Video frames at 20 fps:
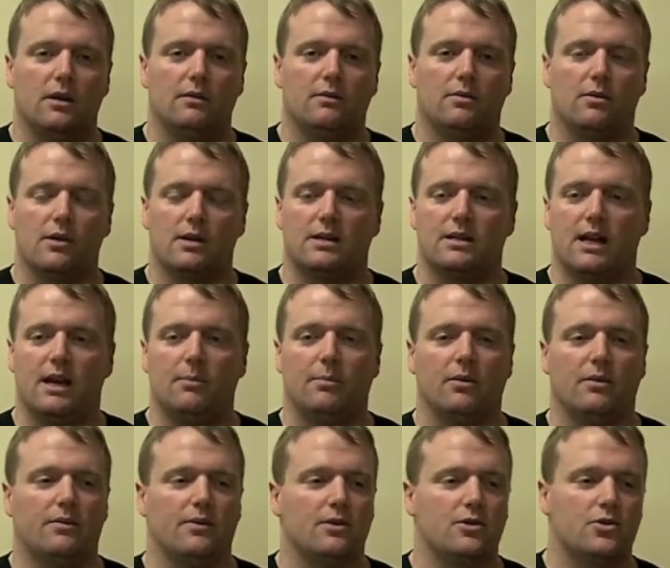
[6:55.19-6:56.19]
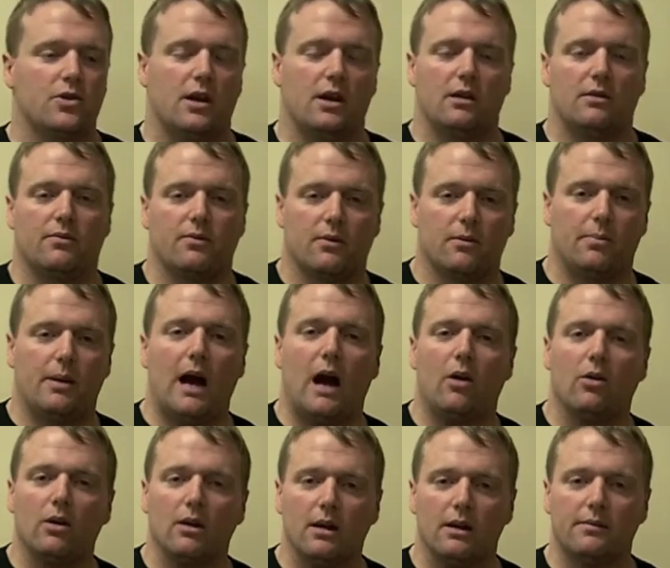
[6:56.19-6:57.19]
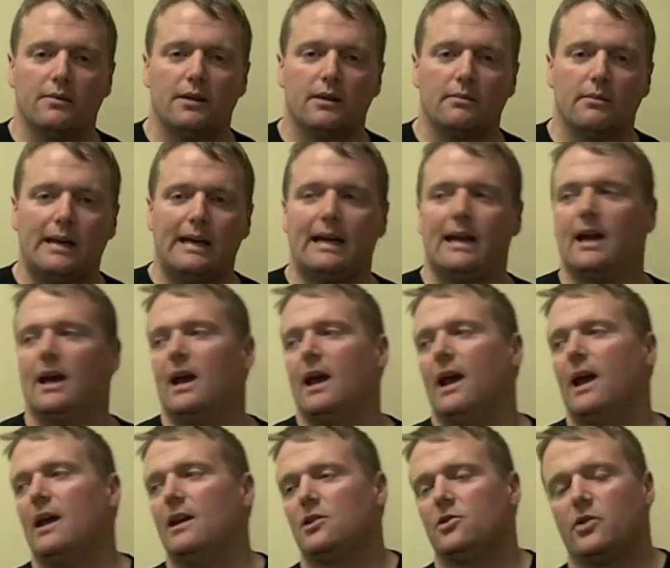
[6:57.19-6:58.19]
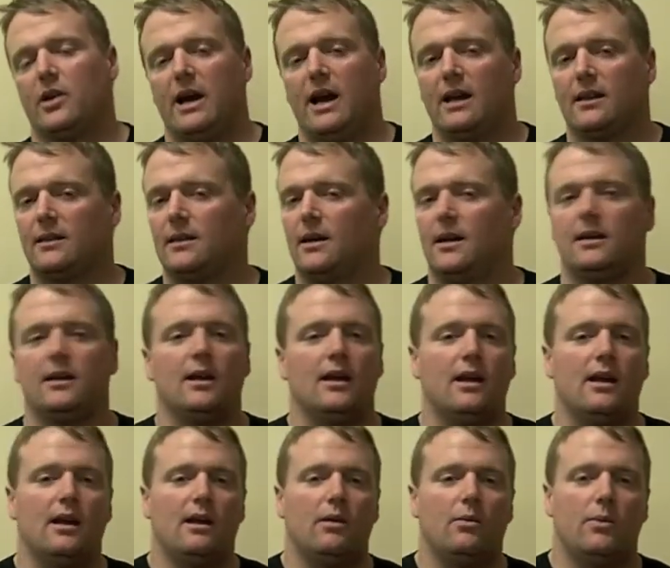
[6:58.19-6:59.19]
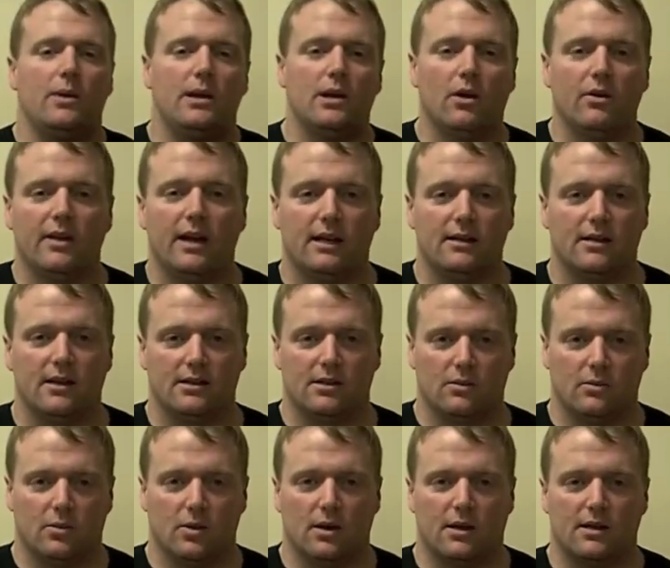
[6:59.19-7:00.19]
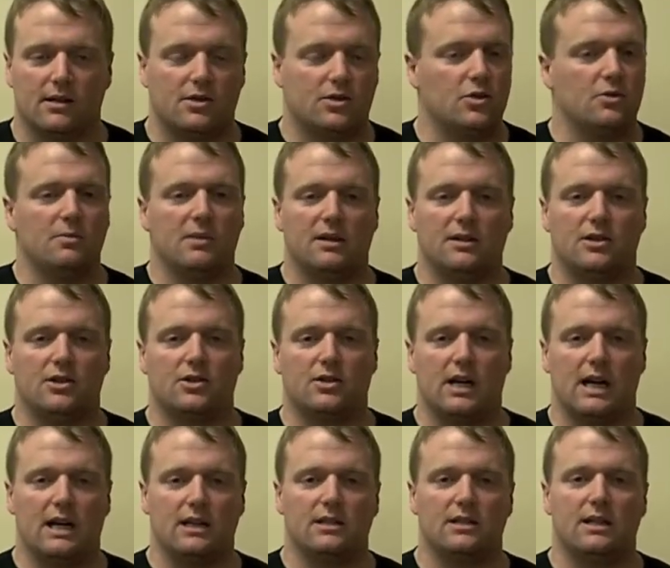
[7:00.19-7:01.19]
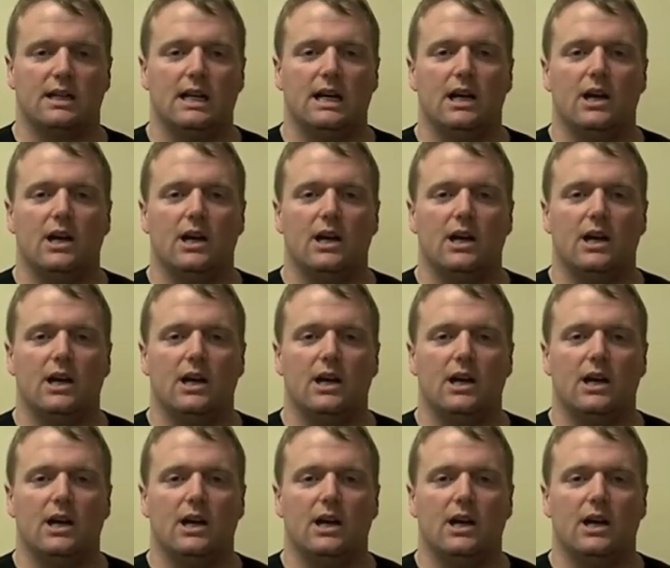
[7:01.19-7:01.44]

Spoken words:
For example, if you're training for a powerlifting meet and a triathlon, we know that doesn't work. It's too much stress.